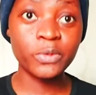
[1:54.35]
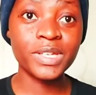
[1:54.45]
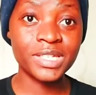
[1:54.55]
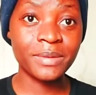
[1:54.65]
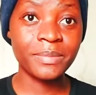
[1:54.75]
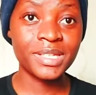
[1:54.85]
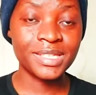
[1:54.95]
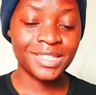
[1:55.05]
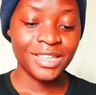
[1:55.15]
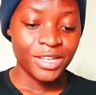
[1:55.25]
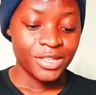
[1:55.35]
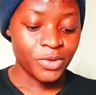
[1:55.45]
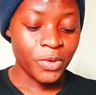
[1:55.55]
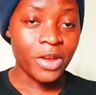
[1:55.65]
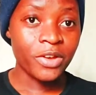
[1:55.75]
measurements. So
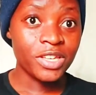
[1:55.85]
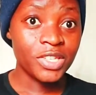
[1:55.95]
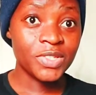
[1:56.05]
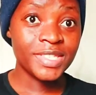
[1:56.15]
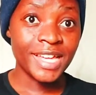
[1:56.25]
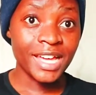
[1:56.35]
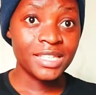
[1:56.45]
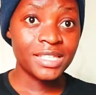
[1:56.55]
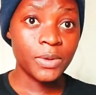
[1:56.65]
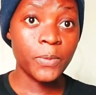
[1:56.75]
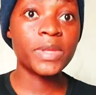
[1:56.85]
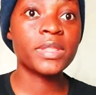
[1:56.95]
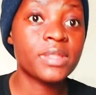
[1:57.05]
we are going to start with